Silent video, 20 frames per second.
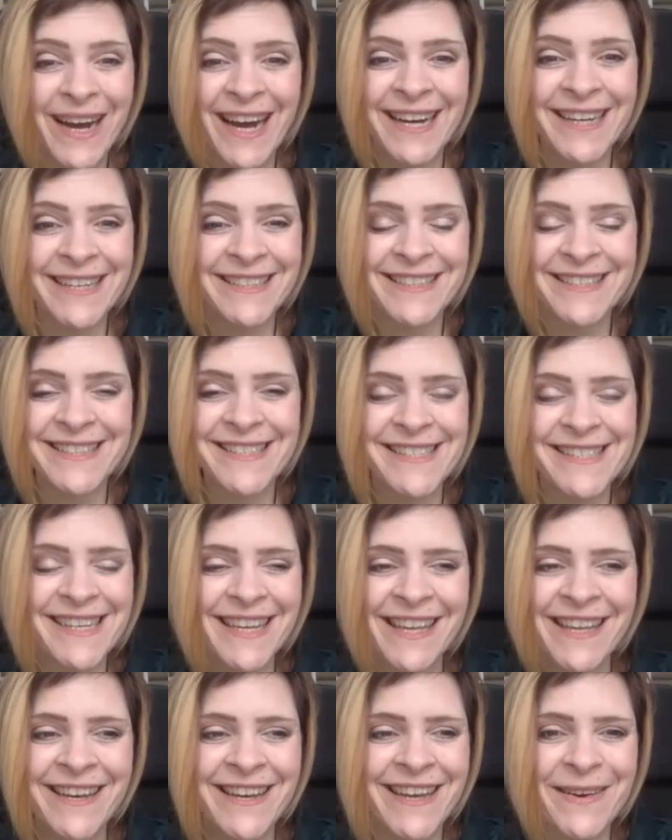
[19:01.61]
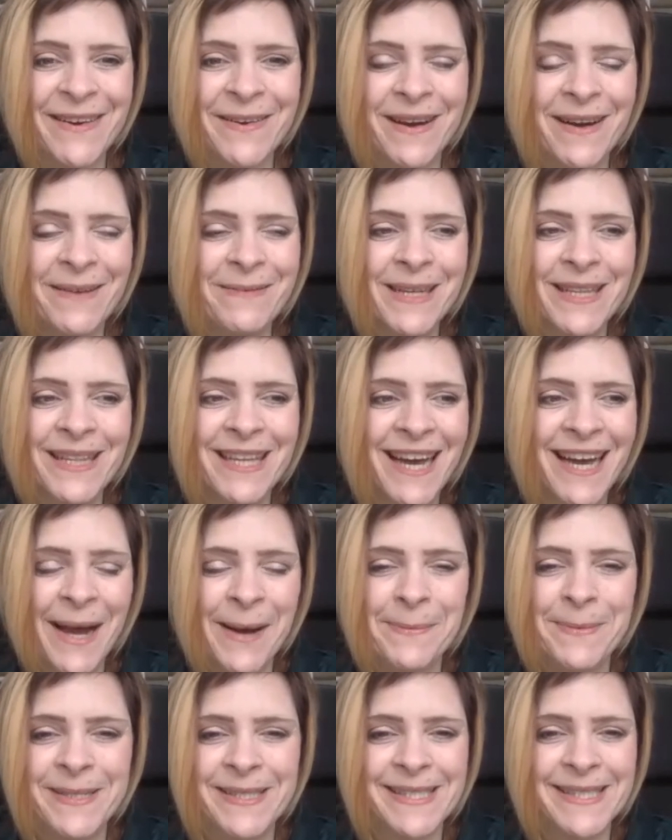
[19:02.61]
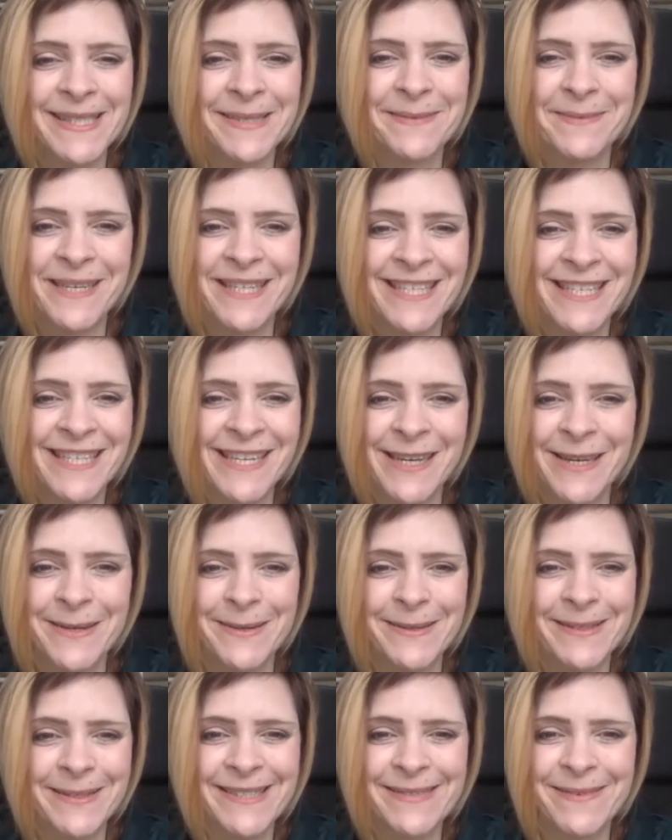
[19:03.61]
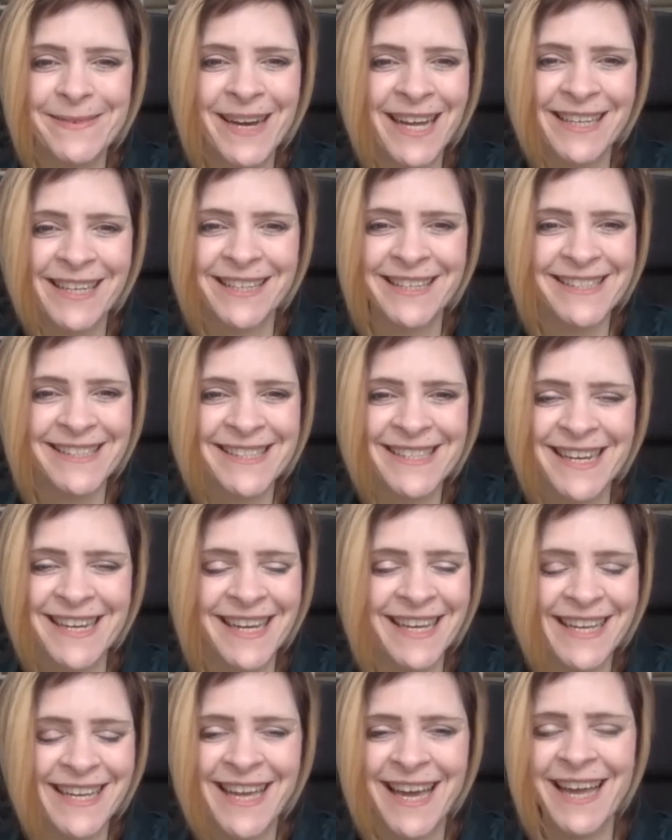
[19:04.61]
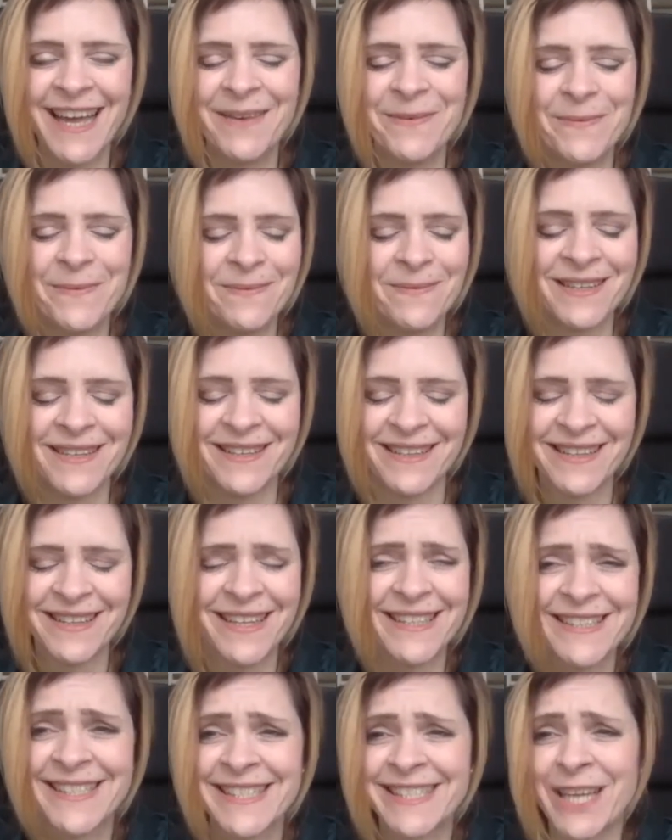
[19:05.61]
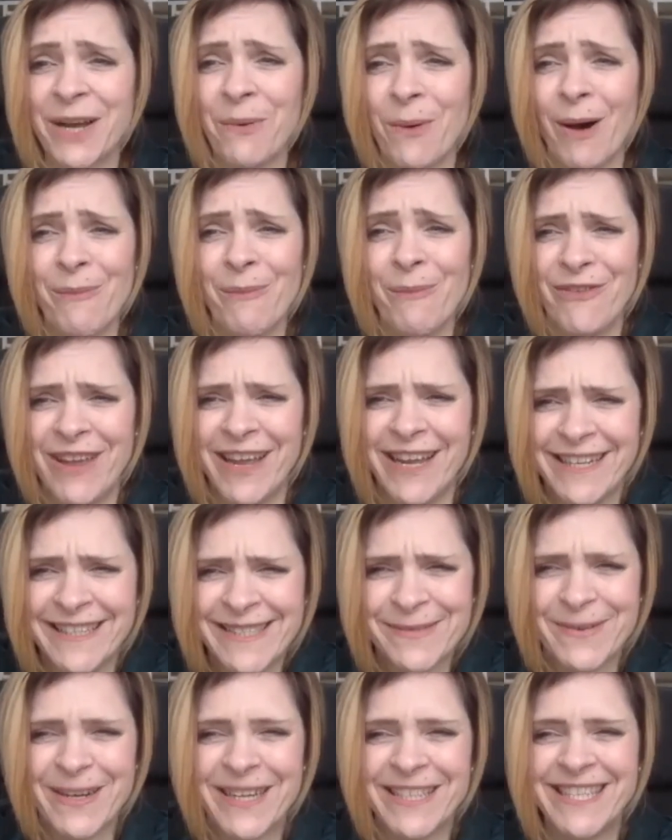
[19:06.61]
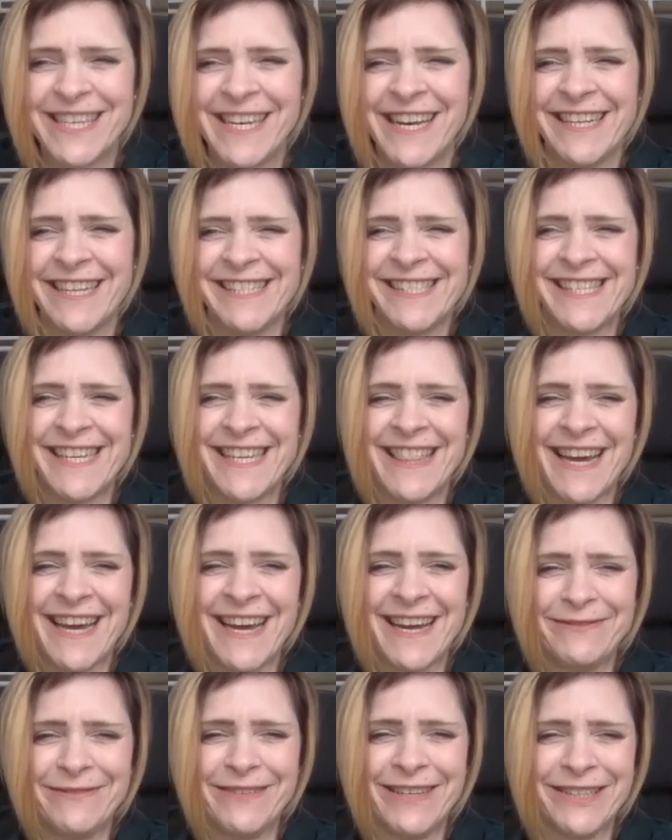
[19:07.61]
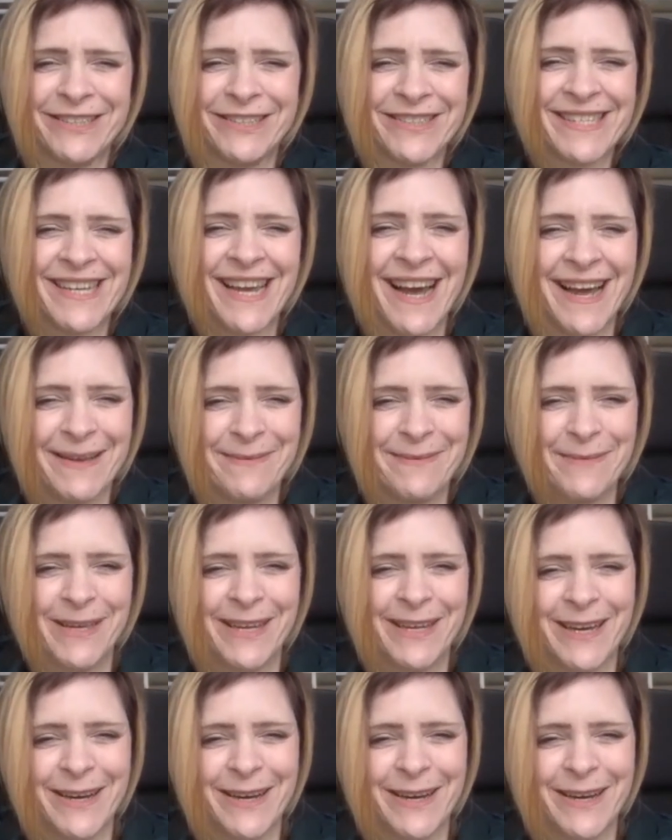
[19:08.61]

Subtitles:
And I mean, that happens to me too as well, and it's like, yeah, that's so obvious, why didn't I see that in real time?